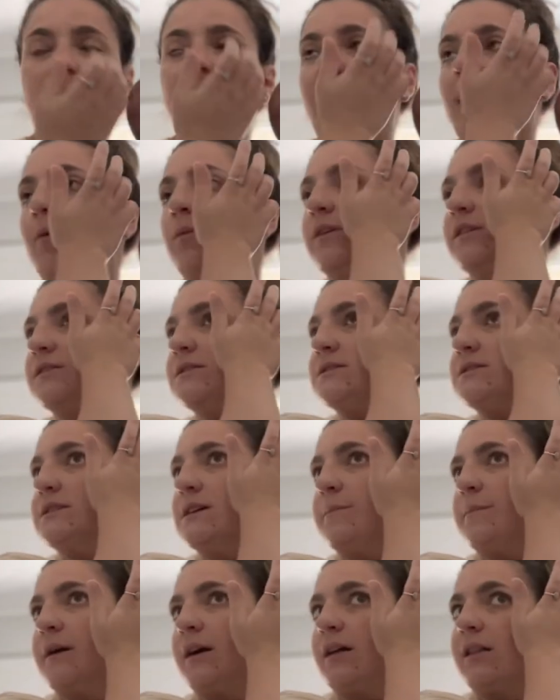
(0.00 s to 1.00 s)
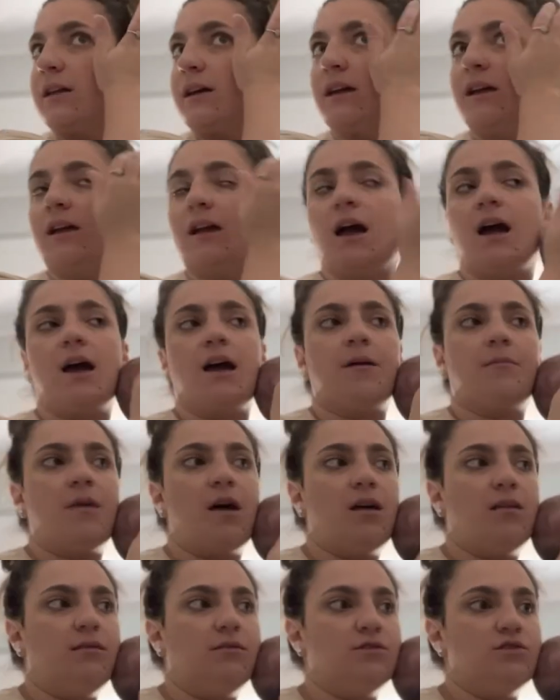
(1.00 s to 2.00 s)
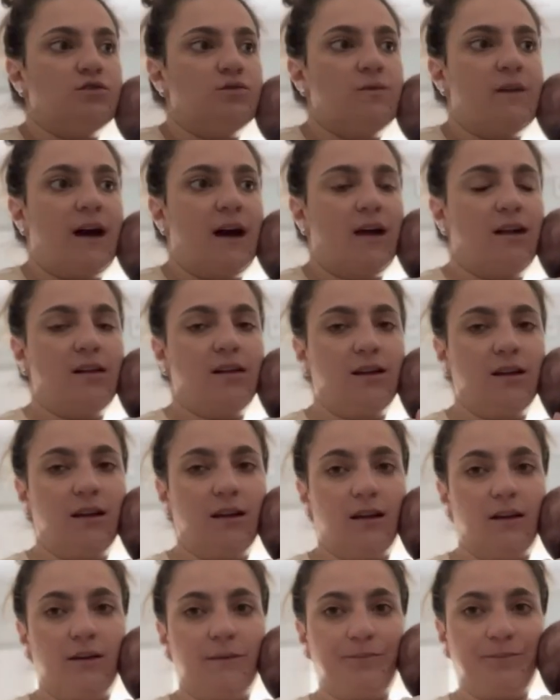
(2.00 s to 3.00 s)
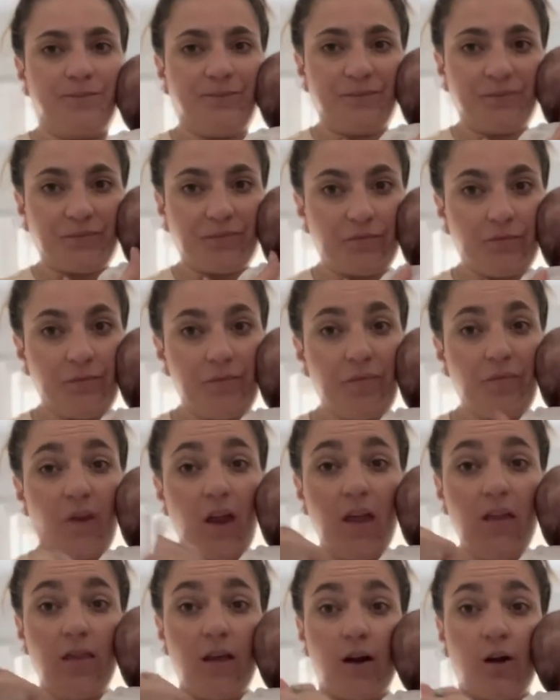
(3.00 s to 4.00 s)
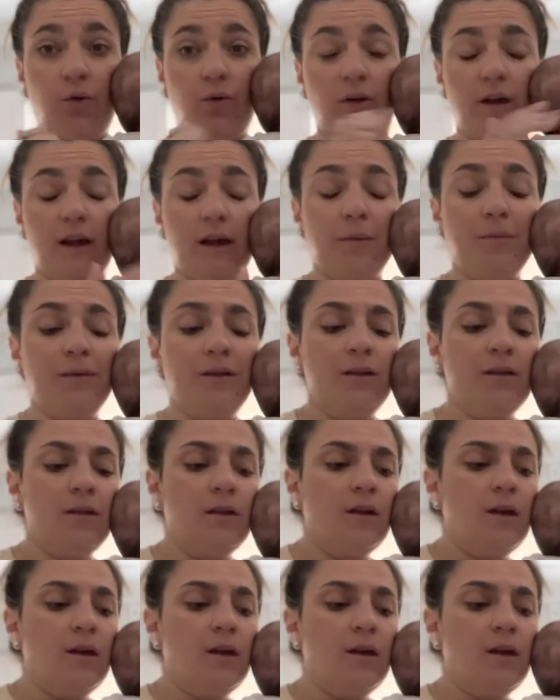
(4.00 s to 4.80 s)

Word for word: that one's typically, um, I'll do that in the crib,